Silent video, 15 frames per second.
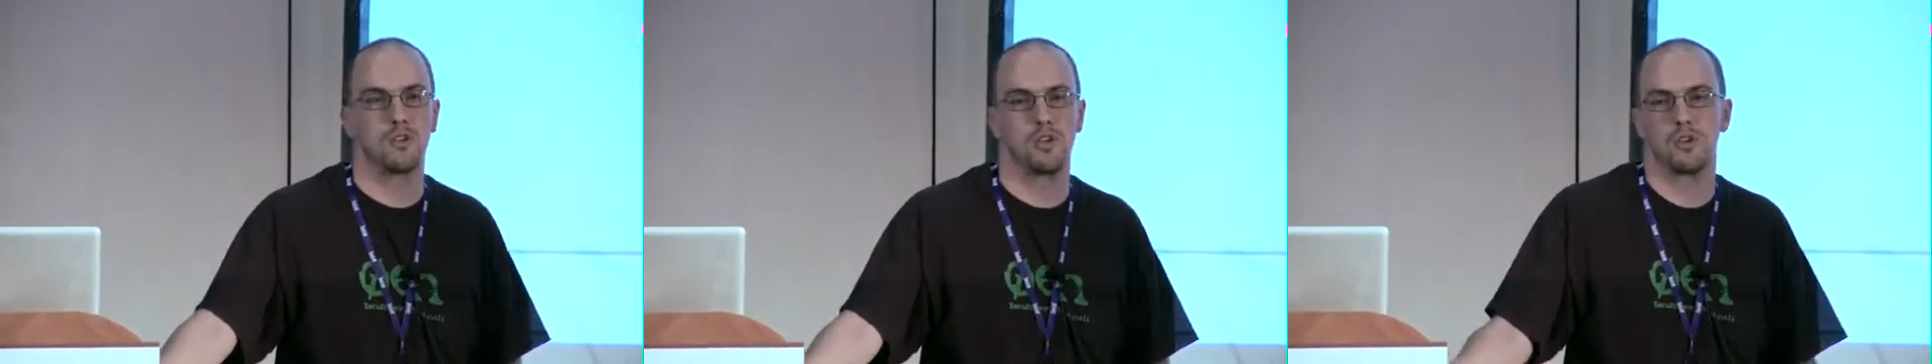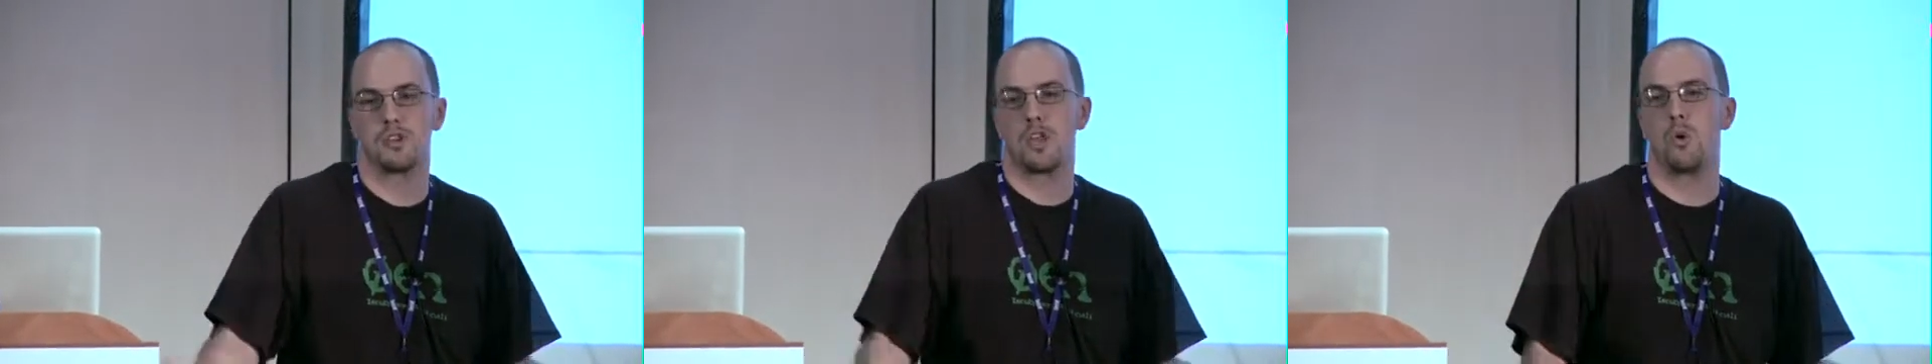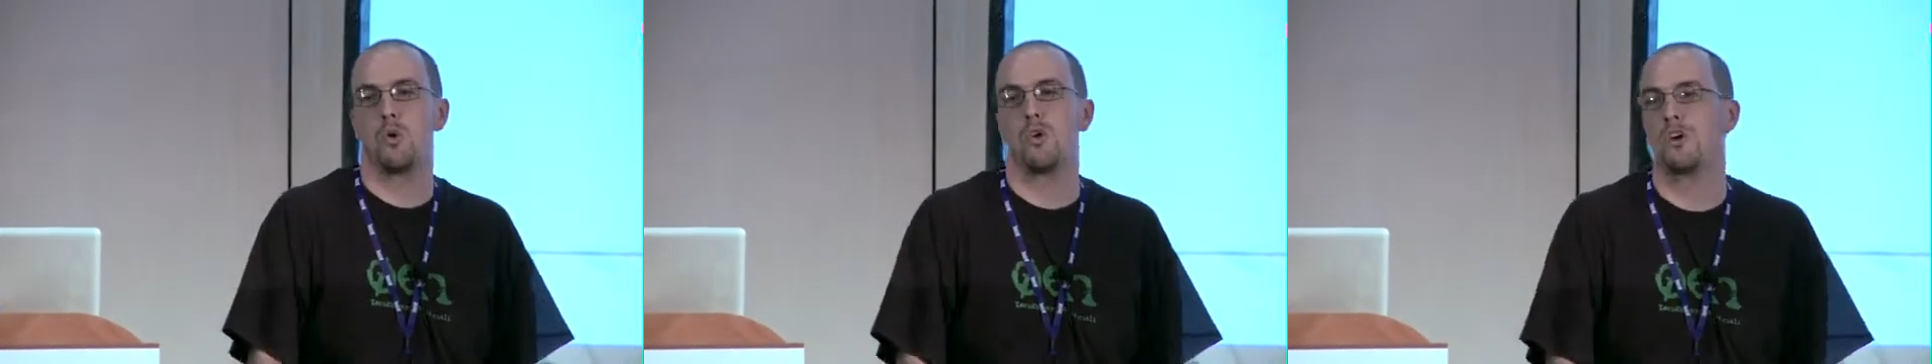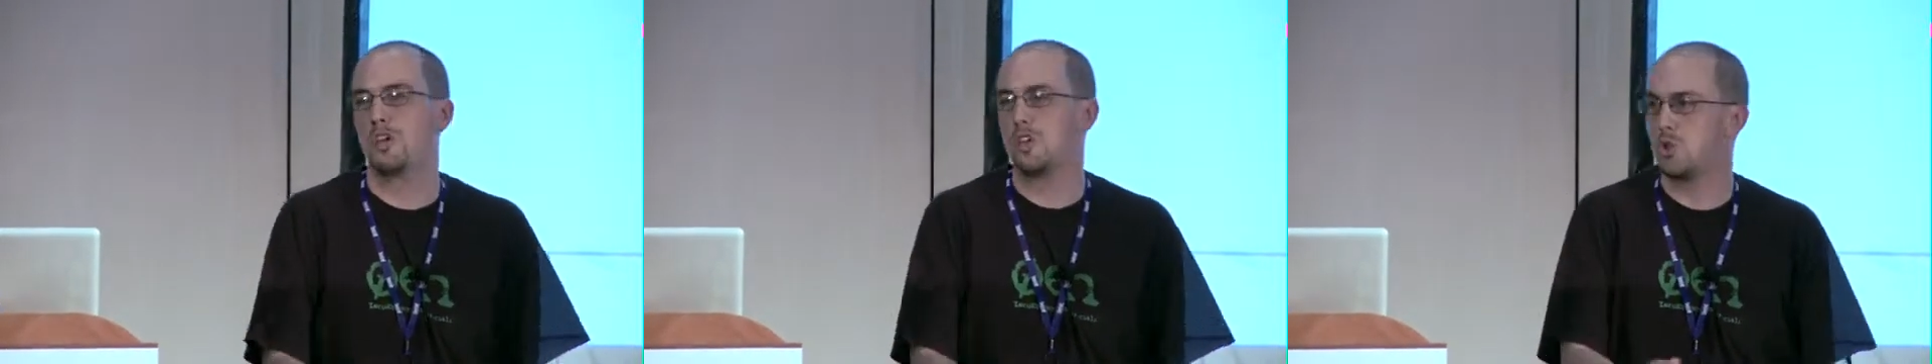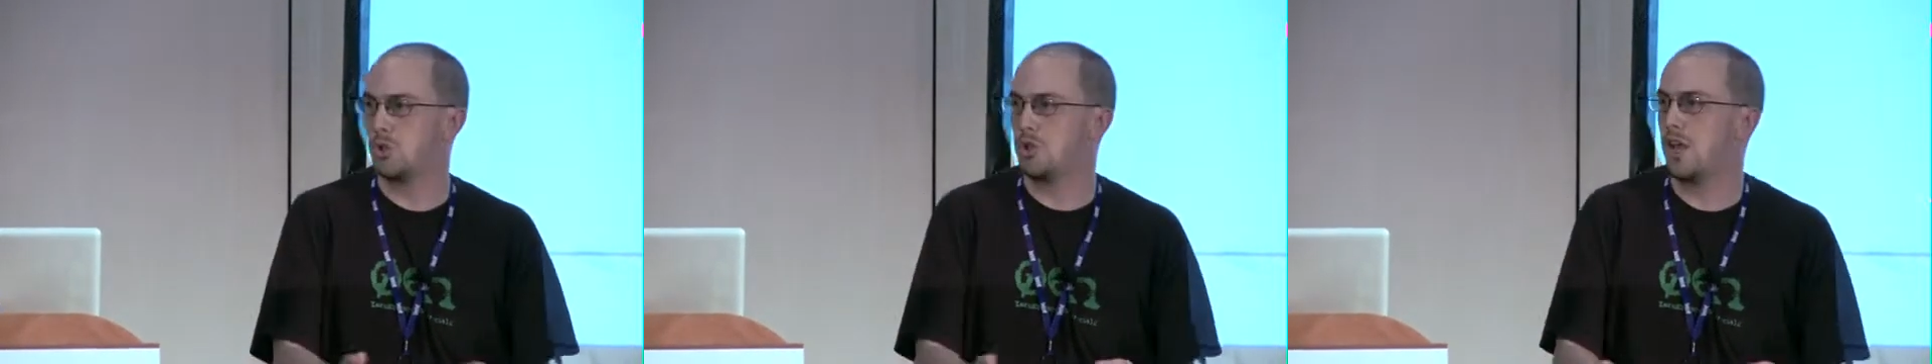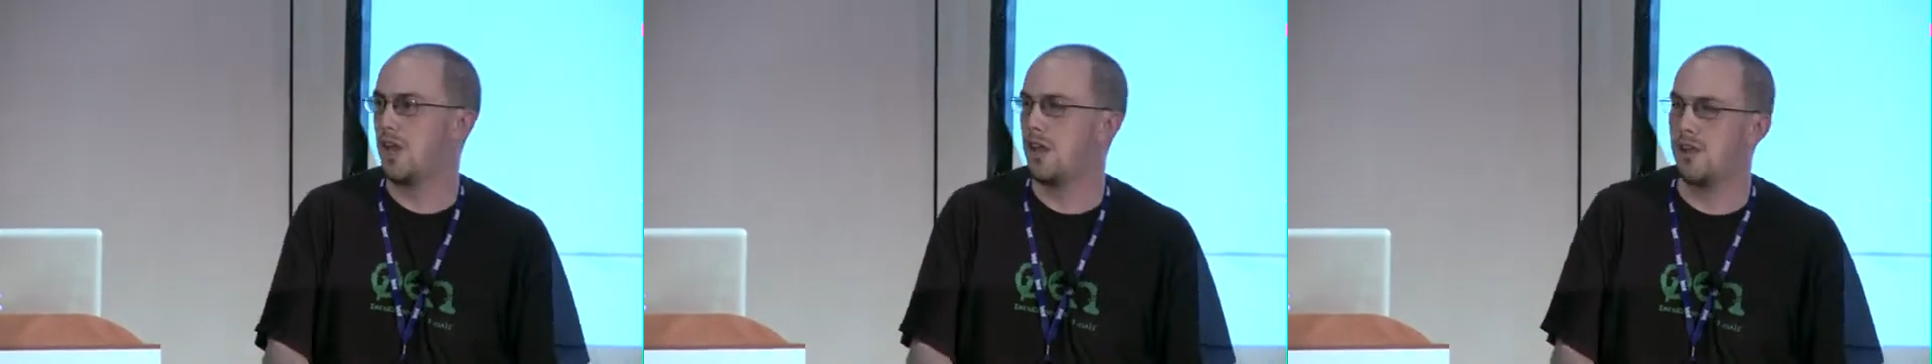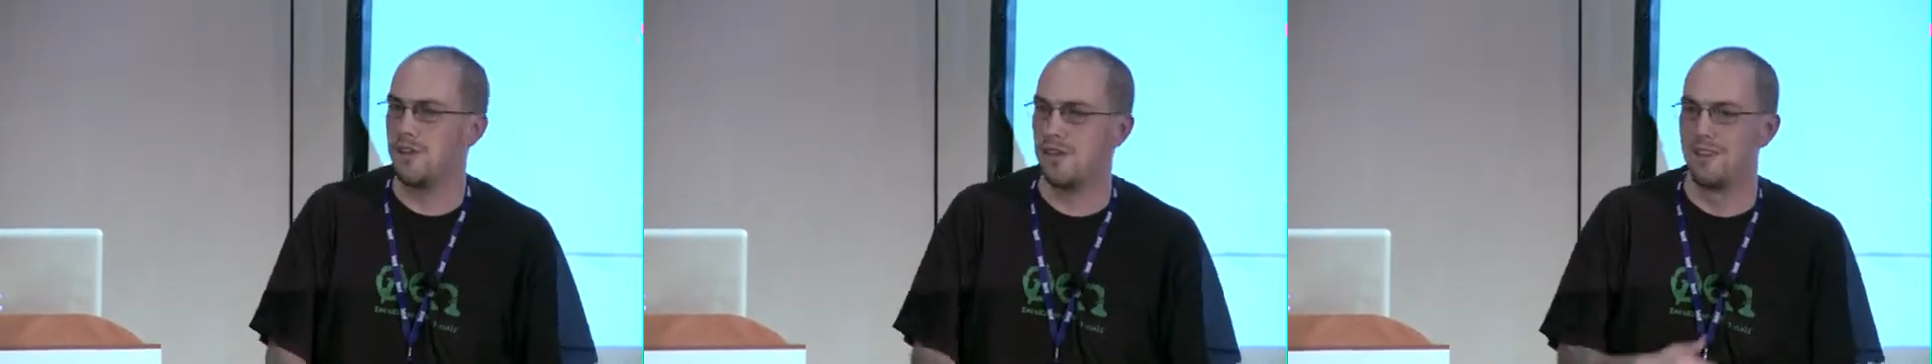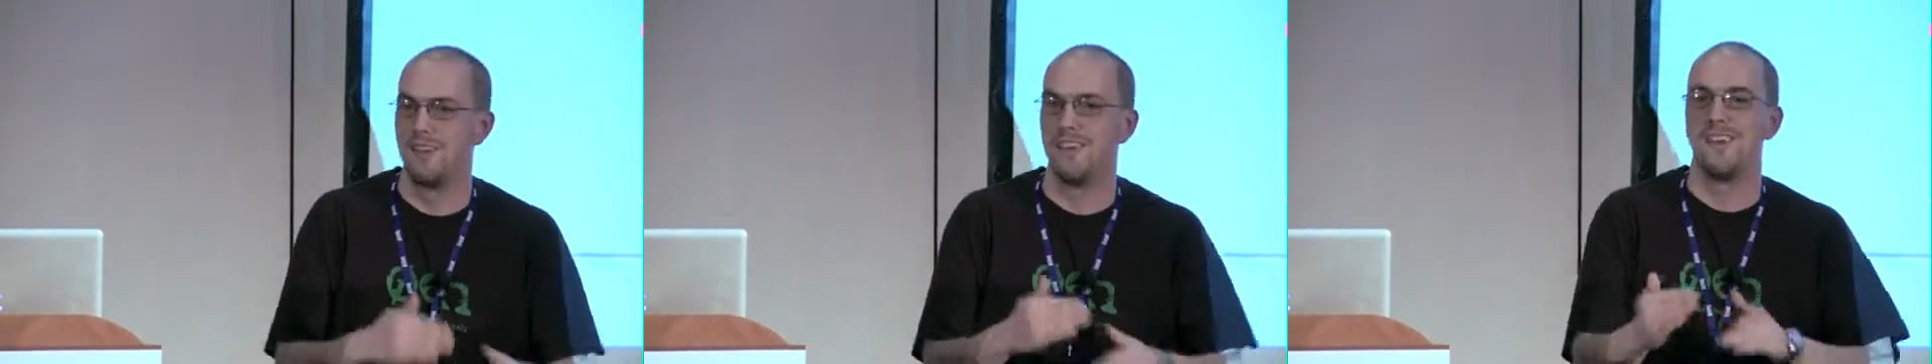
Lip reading: don't download it today,